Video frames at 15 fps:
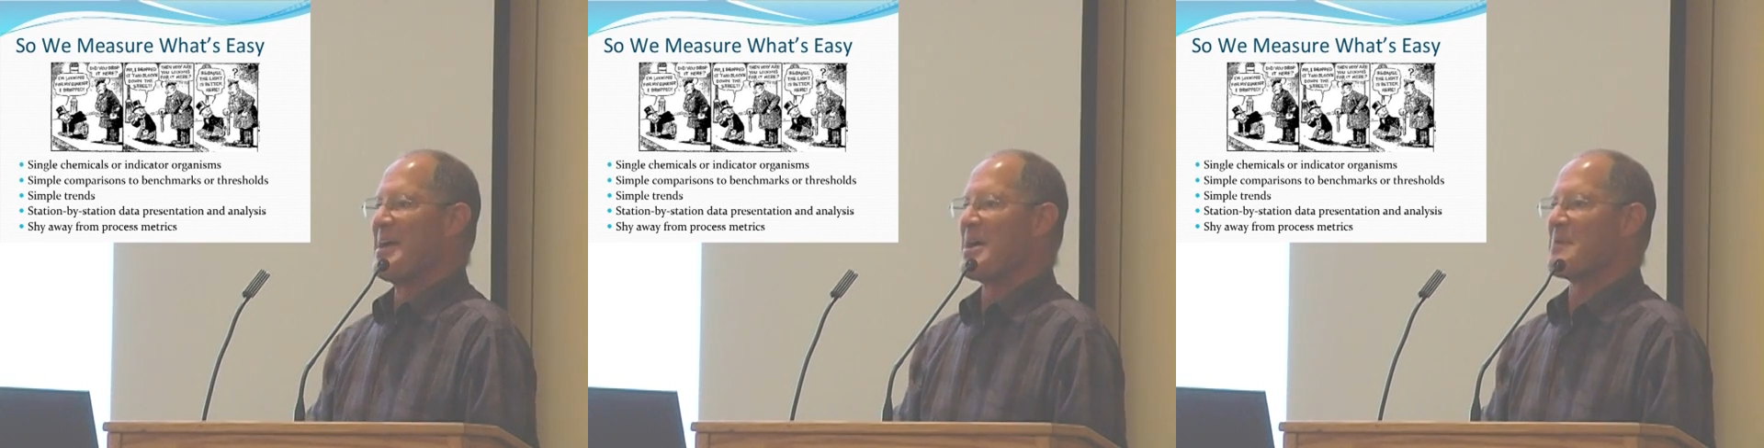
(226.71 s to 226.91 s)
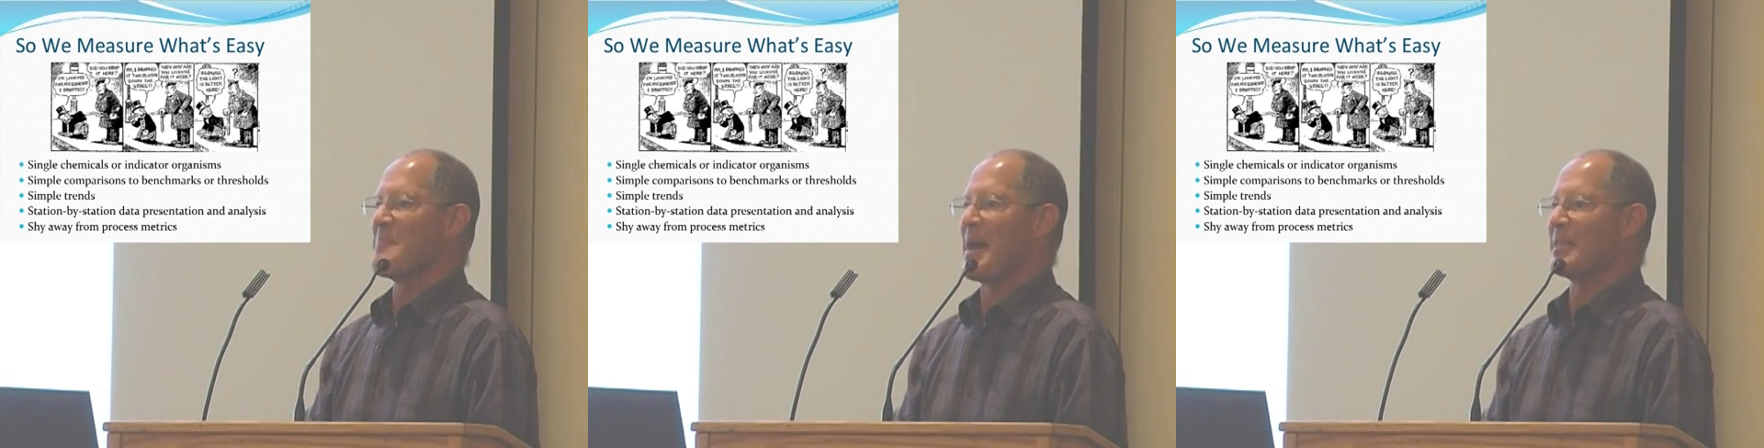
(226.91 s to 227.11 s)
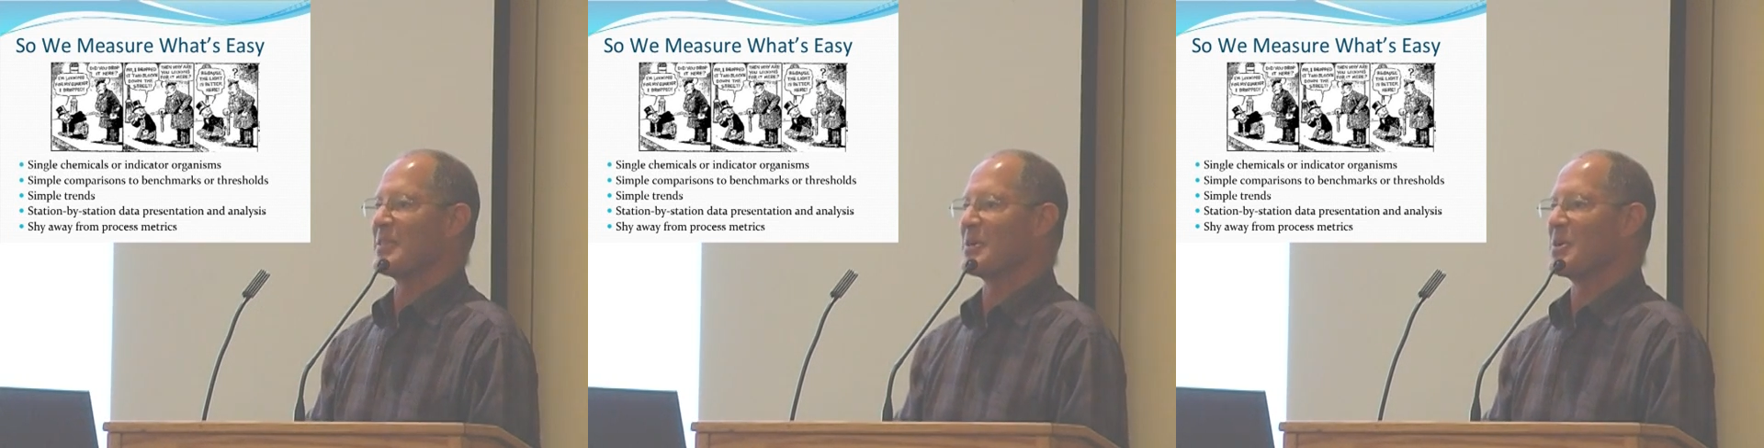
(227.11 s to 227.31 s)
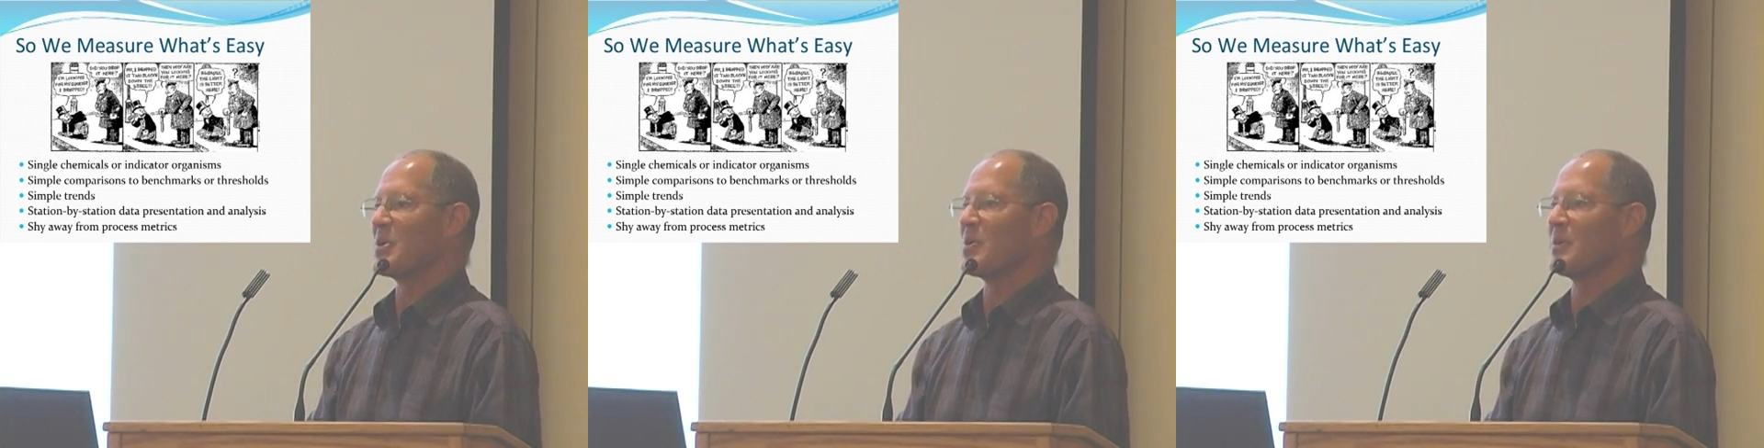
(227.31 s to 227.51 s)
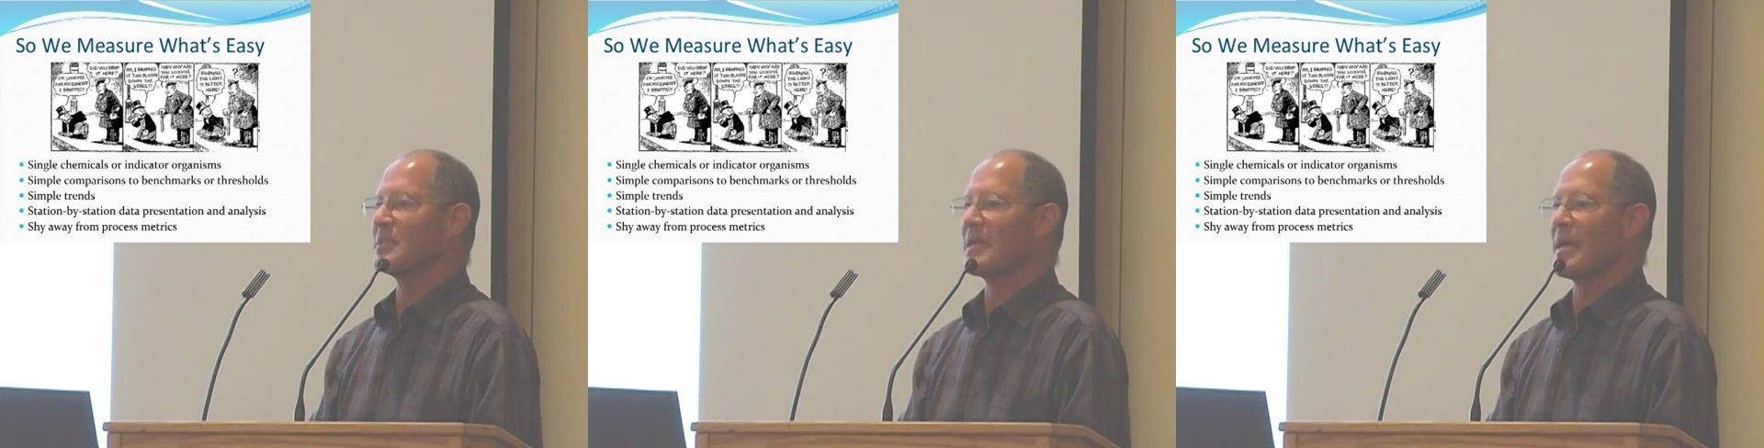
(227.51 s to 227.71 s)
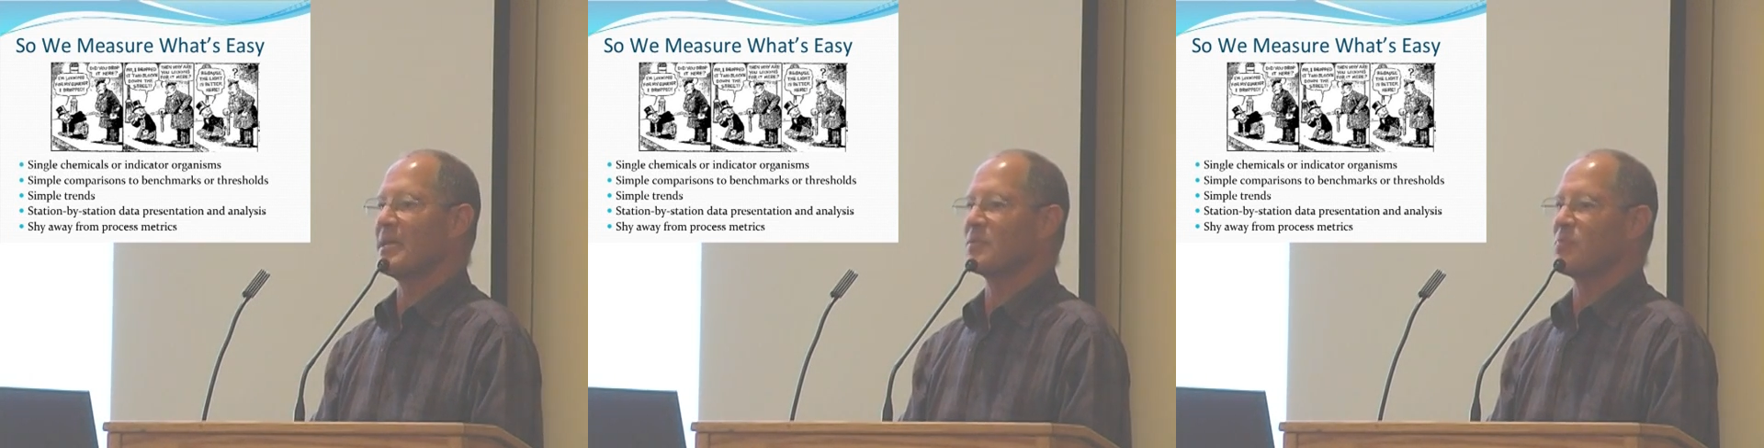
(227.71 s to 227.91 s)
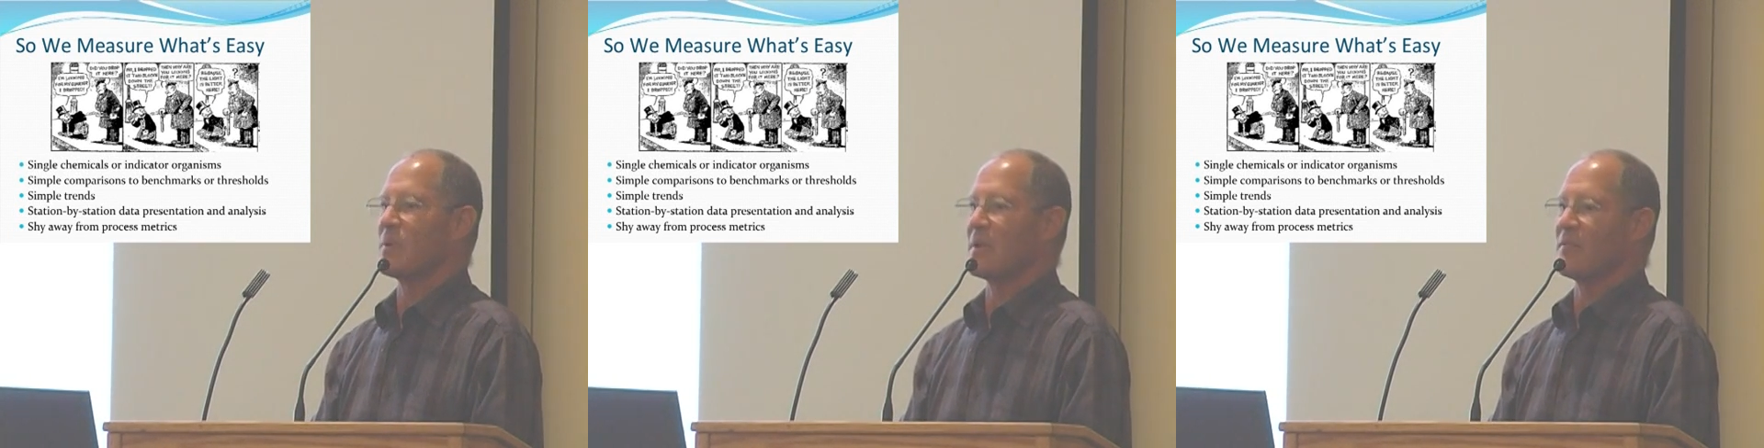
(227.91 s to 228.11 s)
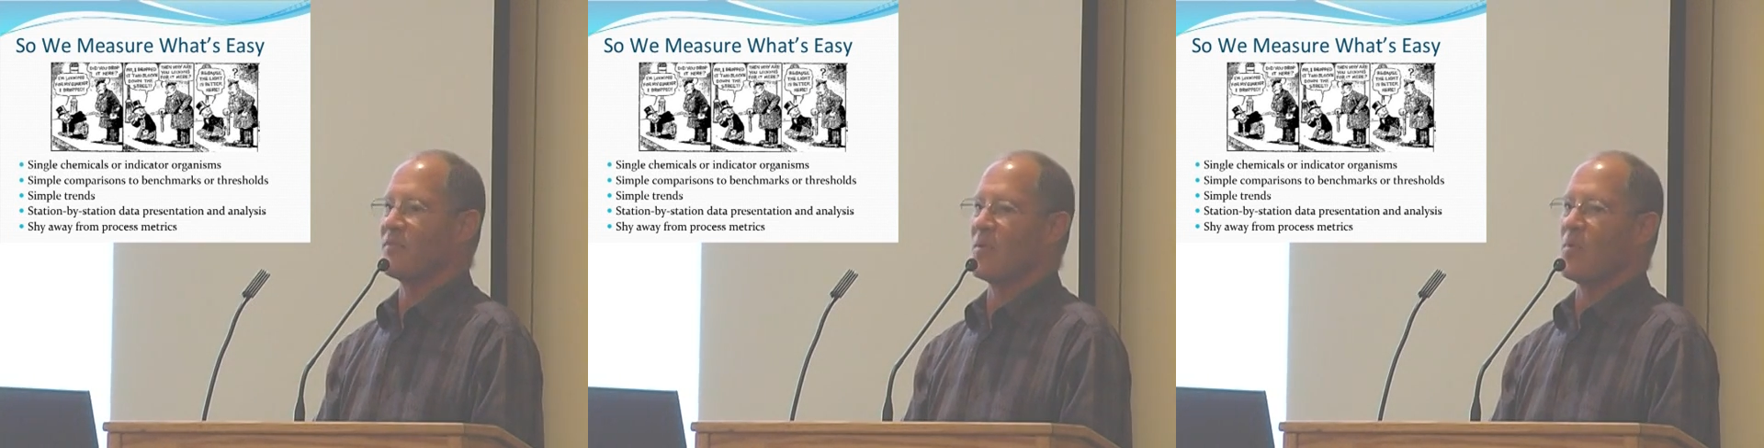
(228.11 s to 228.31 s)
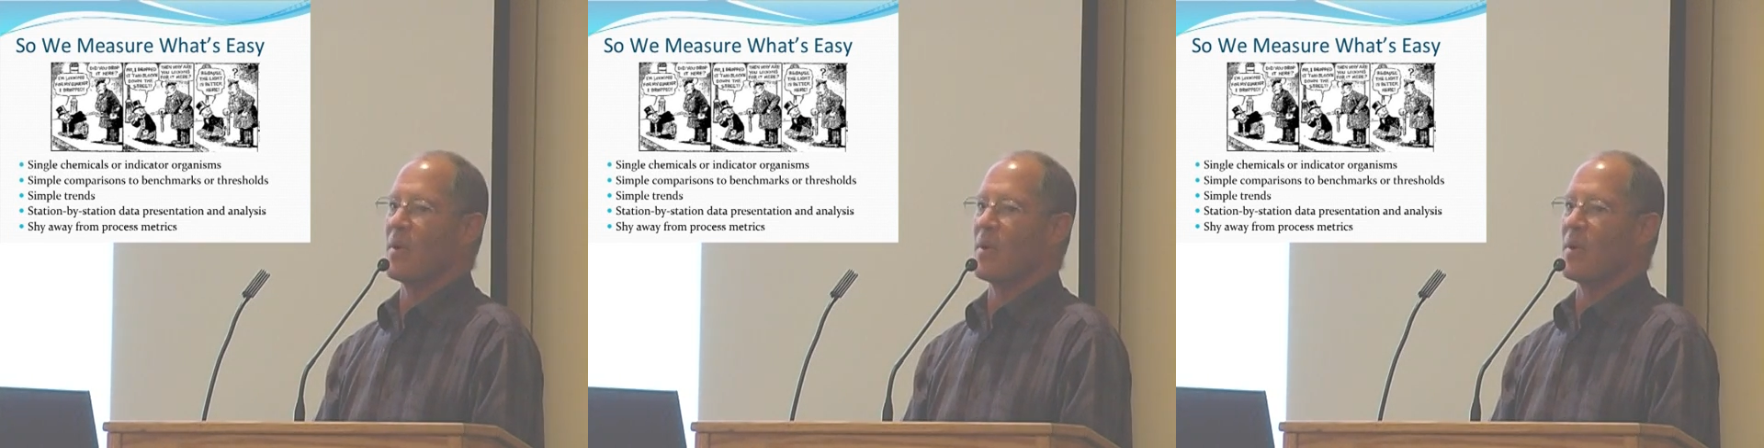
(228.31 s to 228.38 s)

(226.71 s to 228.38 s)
about the good old days when if you